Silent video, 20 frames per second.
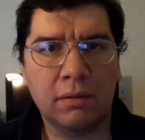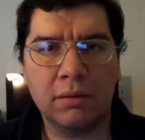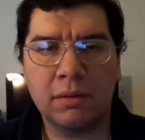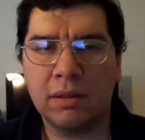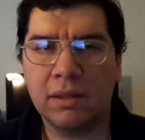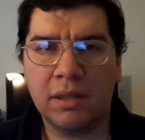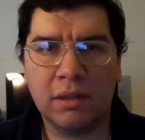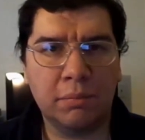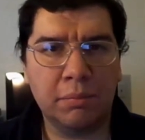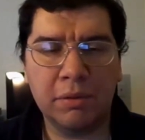
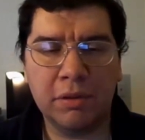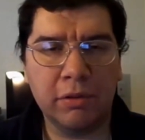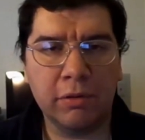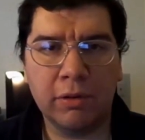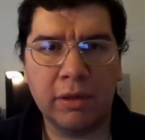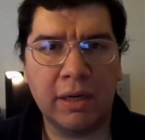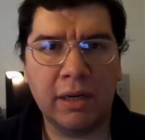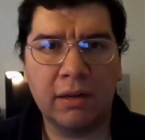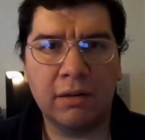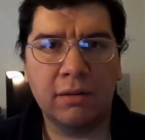uh, helping
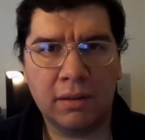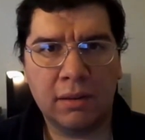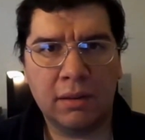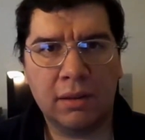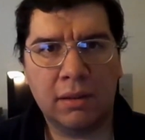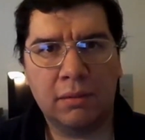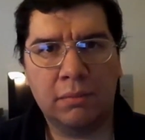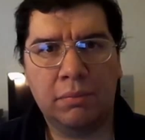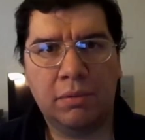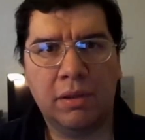her out
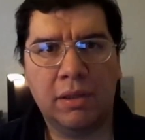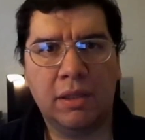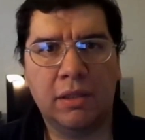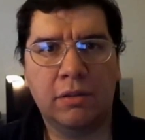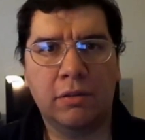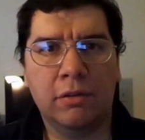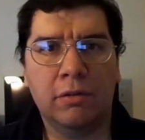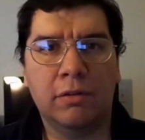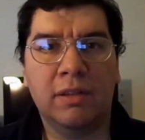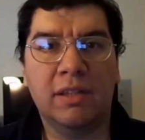and
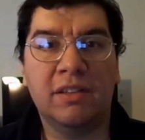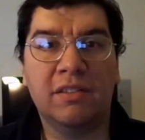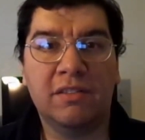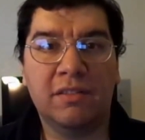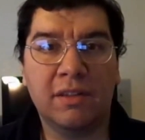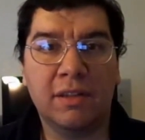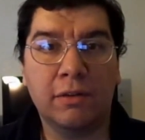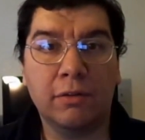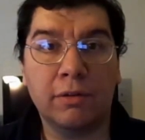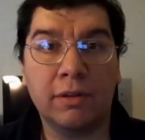bringing her
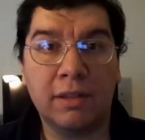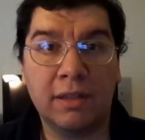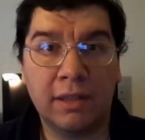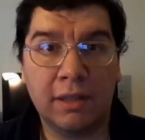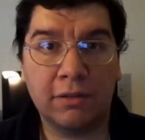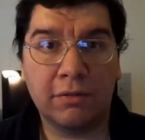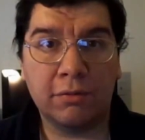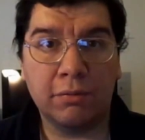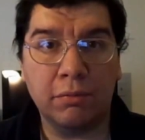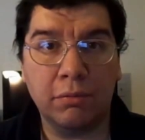inside her
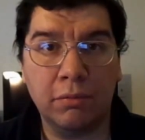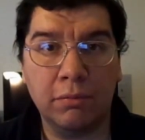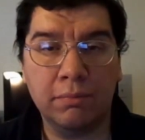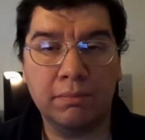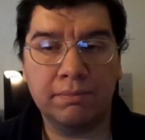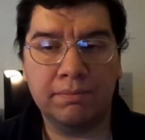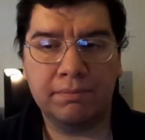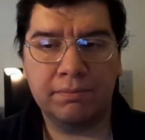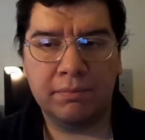classroom.